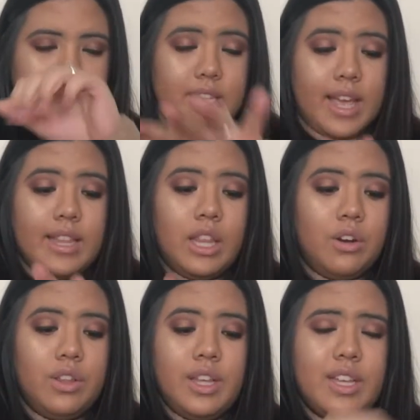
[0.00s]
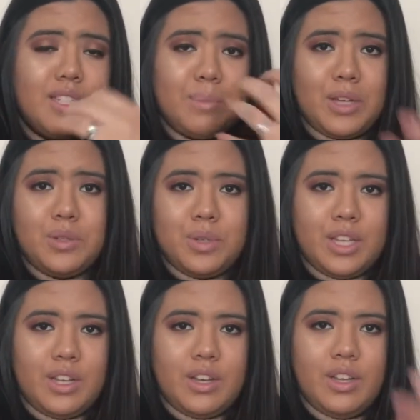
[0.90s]
Yeah, literally, it smells
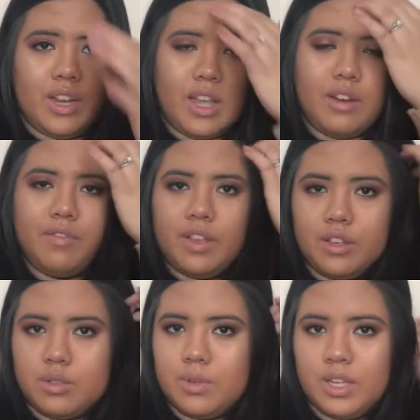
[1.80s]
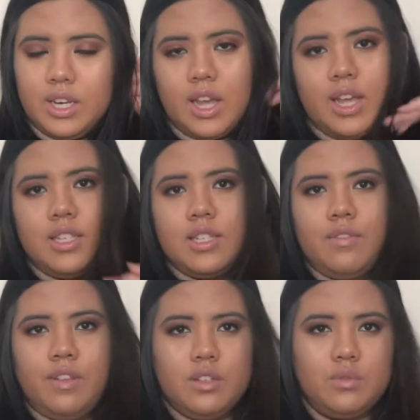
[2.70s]
really good. It feels really nice. It
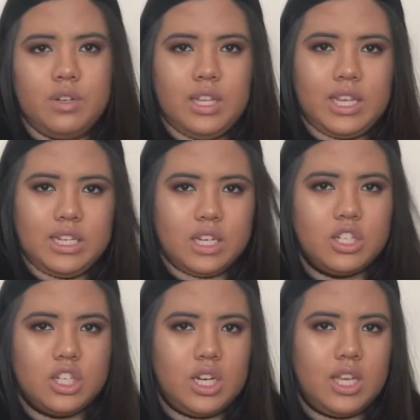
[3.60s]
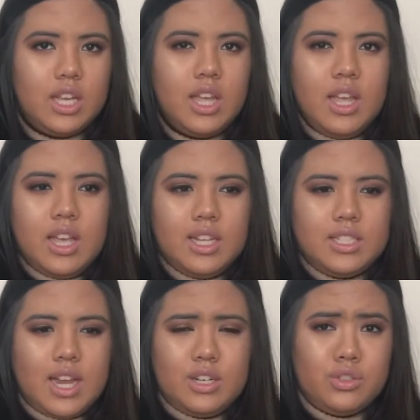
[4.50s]
feels really conditioning.
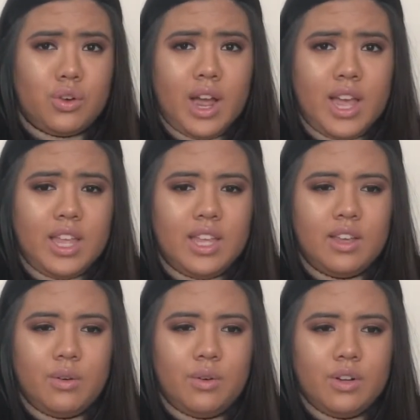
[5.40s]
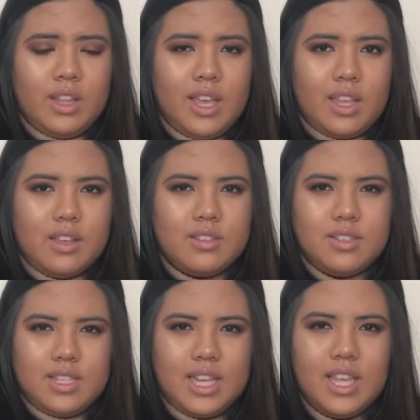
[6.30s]
It's not drying or like
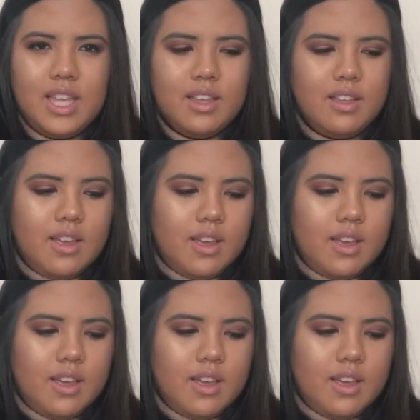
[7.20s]
sticky.